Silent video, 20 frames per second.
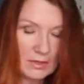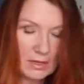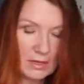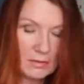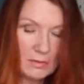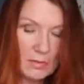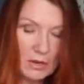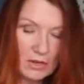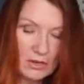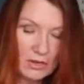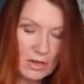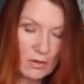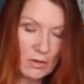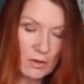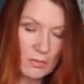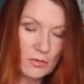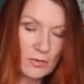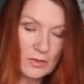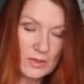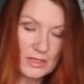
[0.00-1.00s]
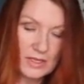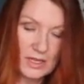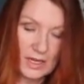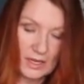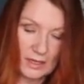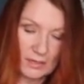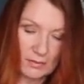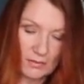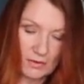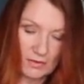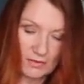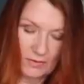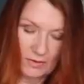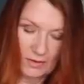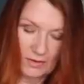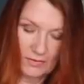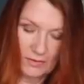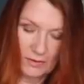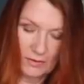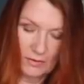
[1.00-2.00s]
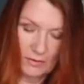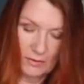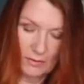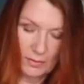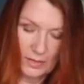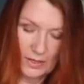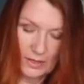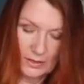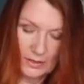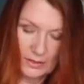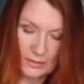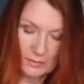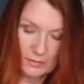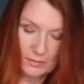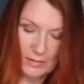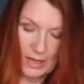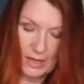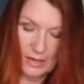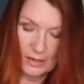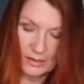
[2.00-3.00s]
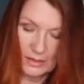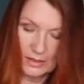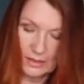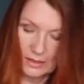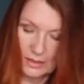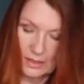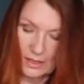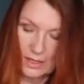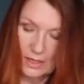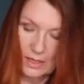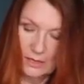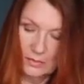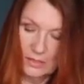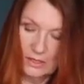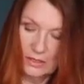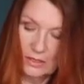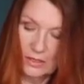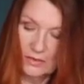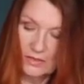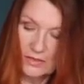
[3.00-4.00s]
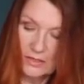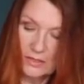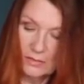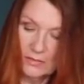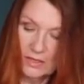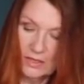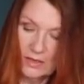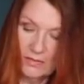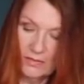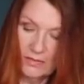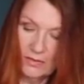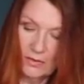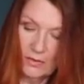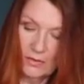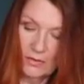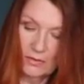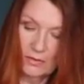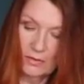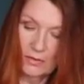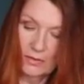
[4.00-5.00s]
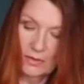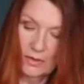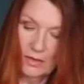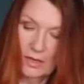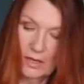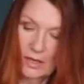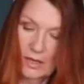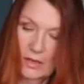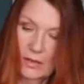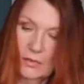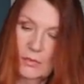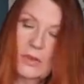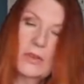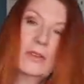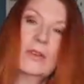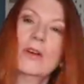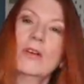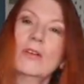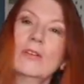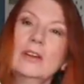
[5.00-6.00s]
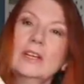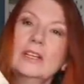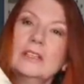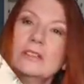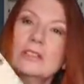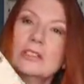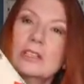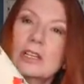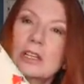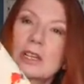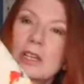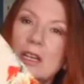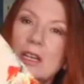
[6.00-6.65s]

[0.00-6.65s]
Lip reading: Now I know I'm always saying I'm not a very floral person, but I'm looking for something floral with orange,